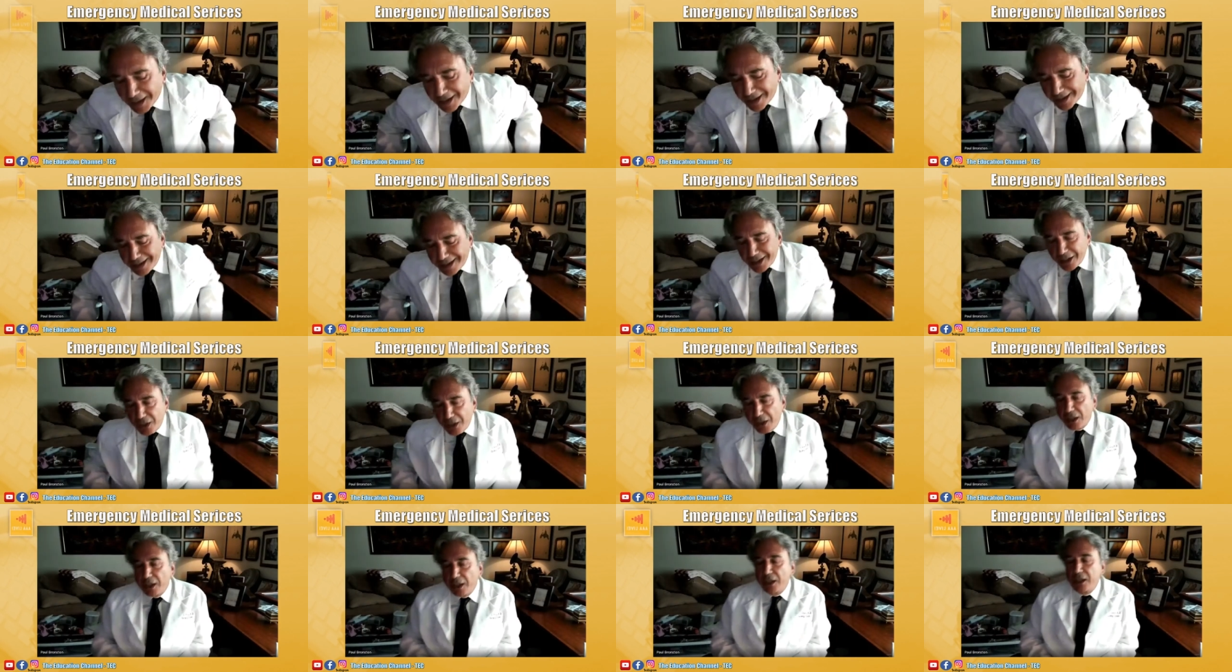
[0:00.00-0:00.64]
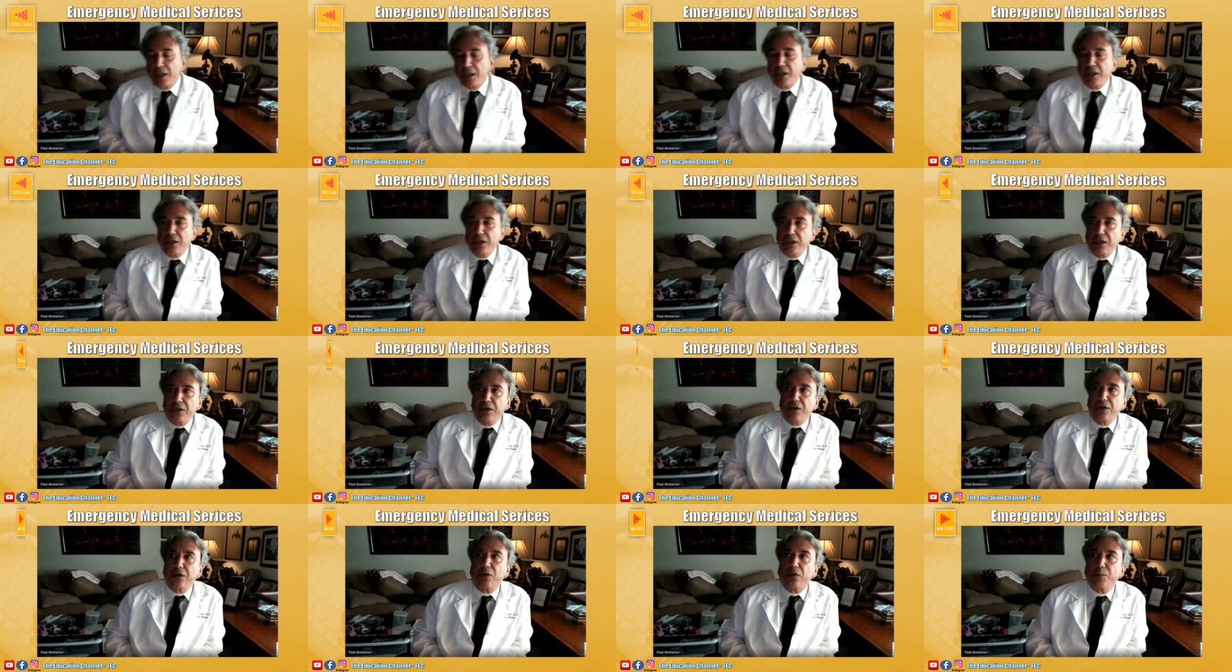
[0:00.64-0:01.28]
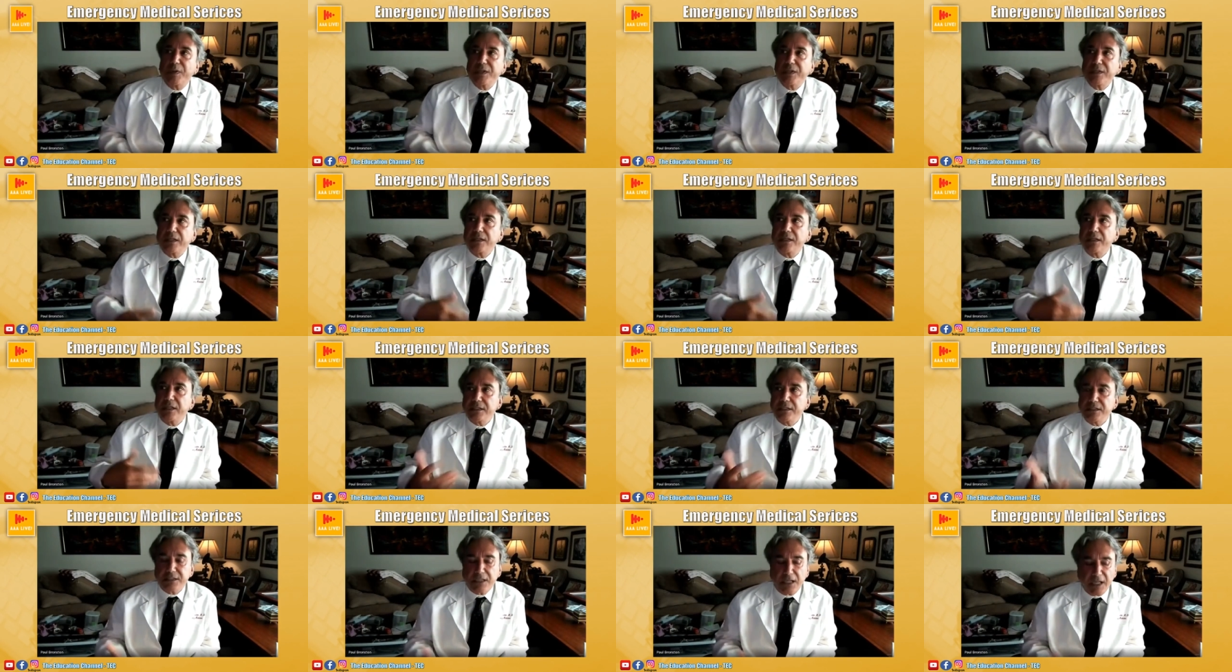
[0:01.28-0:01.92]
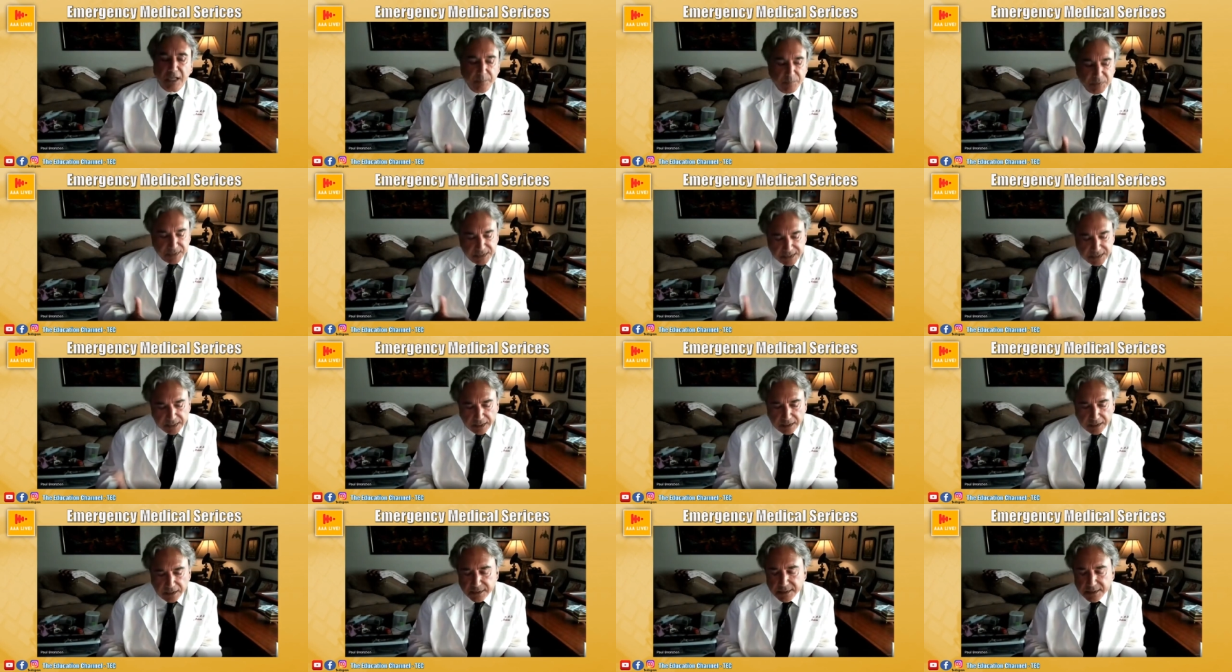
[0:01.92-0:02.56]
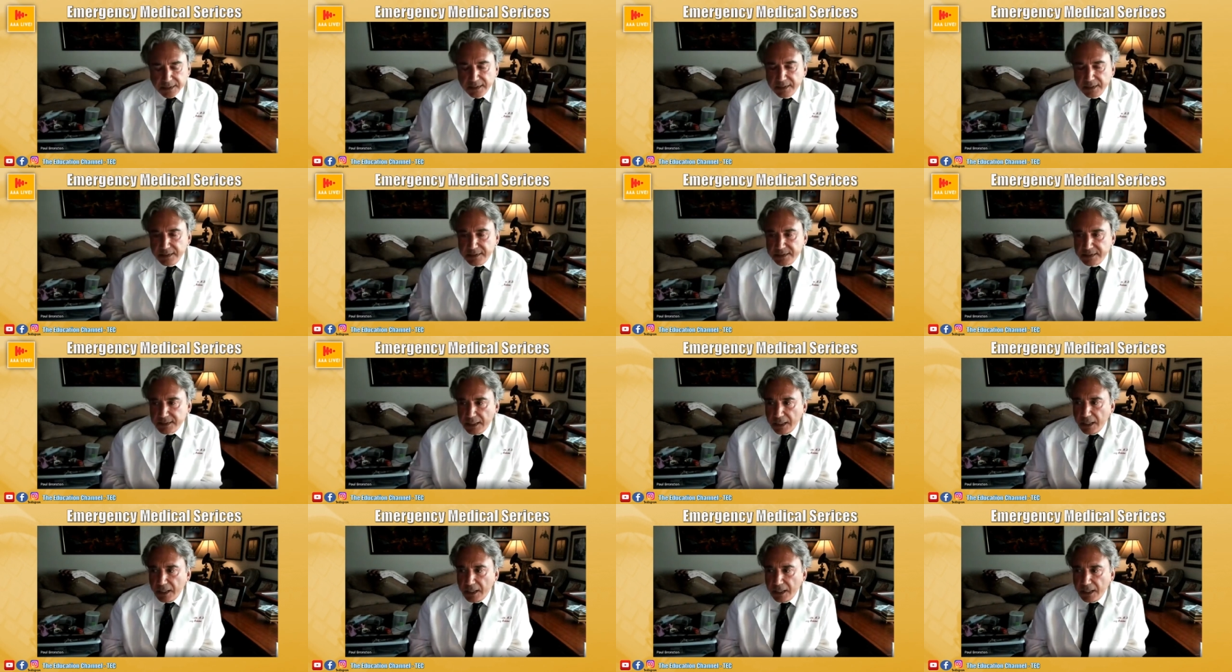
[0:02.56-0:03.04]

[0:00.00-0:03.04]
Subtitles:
you know, but these type of subtleties,